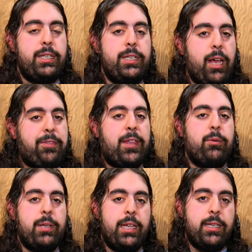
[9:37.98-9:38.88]

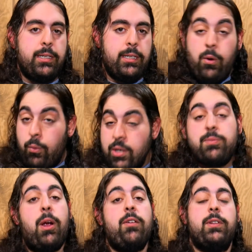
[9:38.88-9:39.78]
nothing with it, was
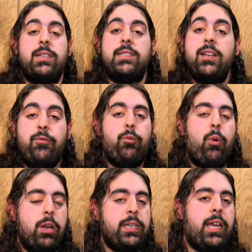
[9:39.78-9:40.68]
marvelous. And if
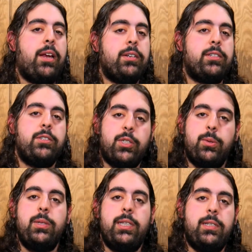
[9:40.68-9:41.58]
one character
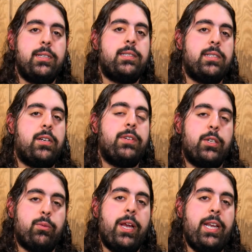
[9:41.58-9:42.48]
truly does deserve a
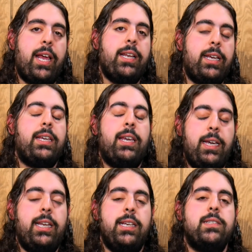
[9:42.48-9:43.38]
great ending,
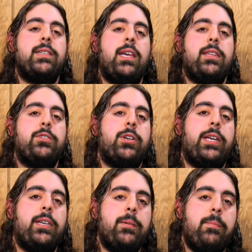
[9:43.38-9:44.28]
it is Nathan
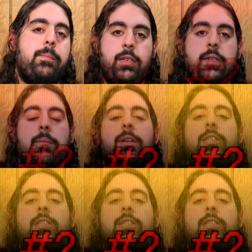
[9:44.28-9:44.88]
Drake. Number